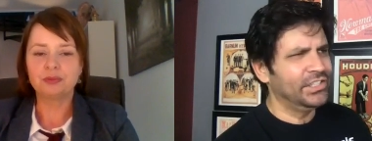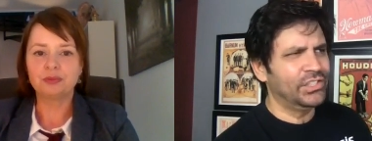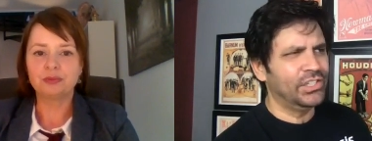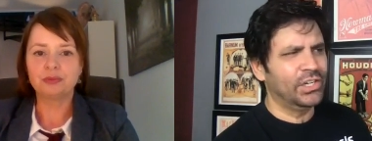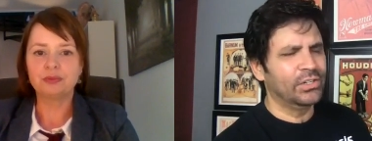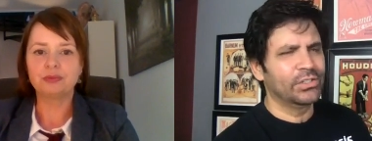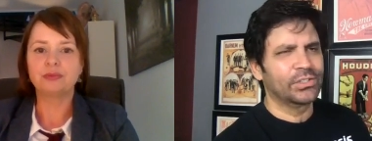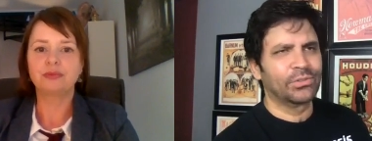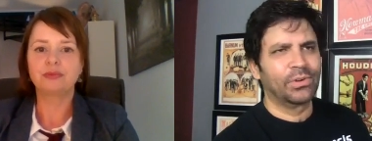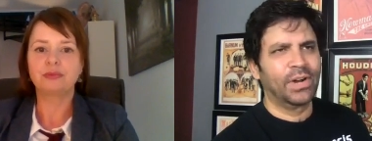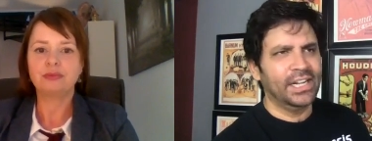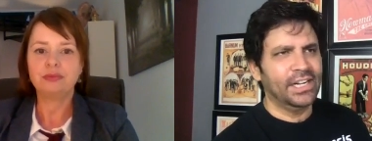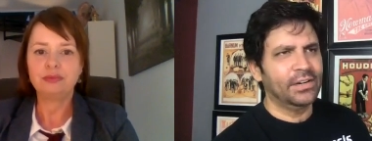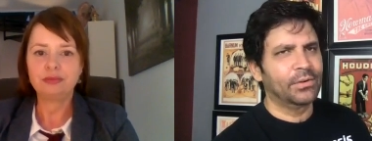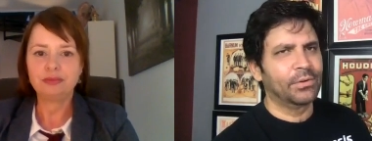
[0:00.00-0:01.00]
Speaker 1: shows
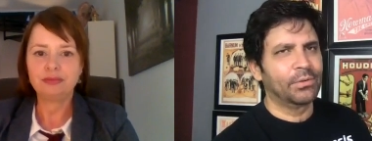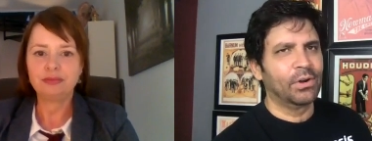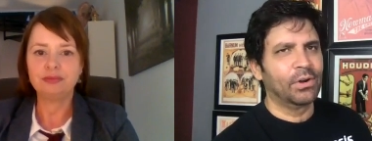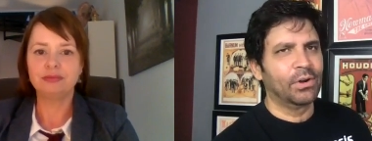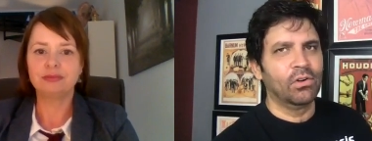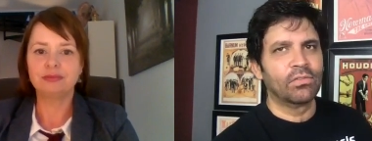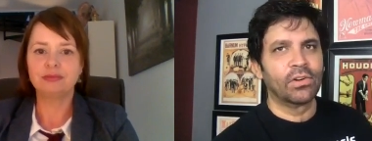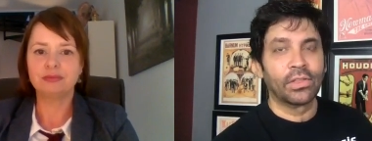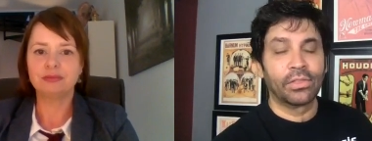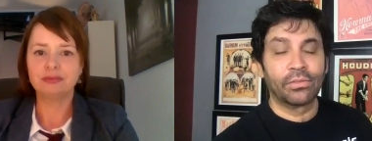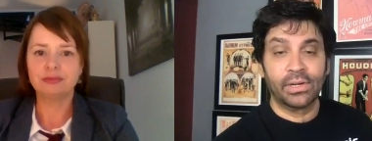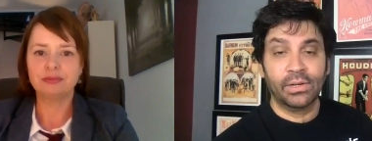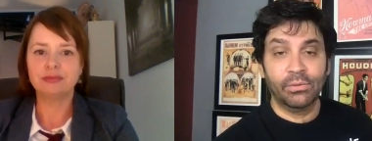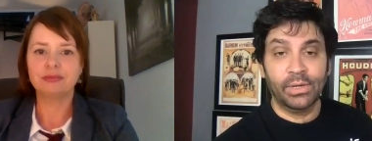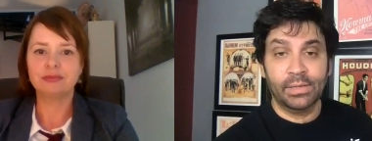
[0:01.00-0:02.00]
right in a row over a
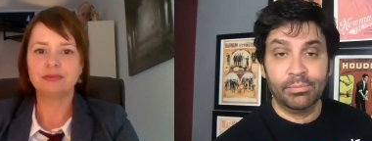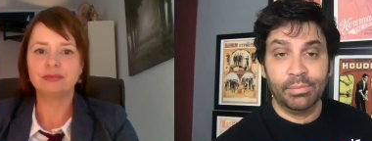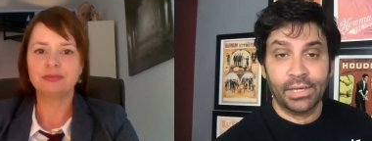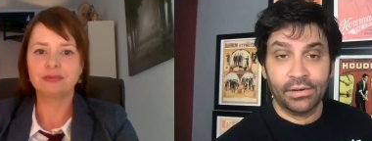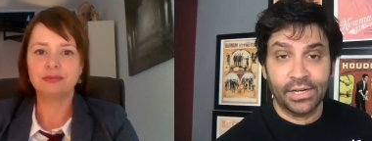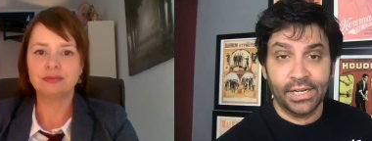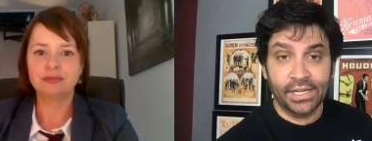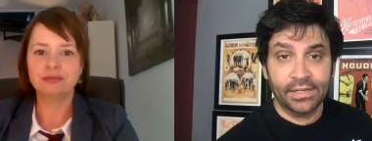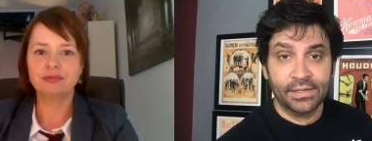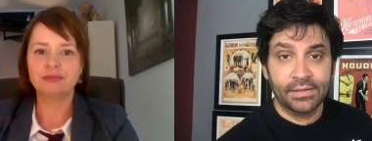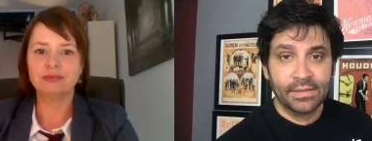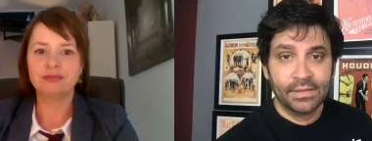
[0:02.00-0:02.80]
three week period.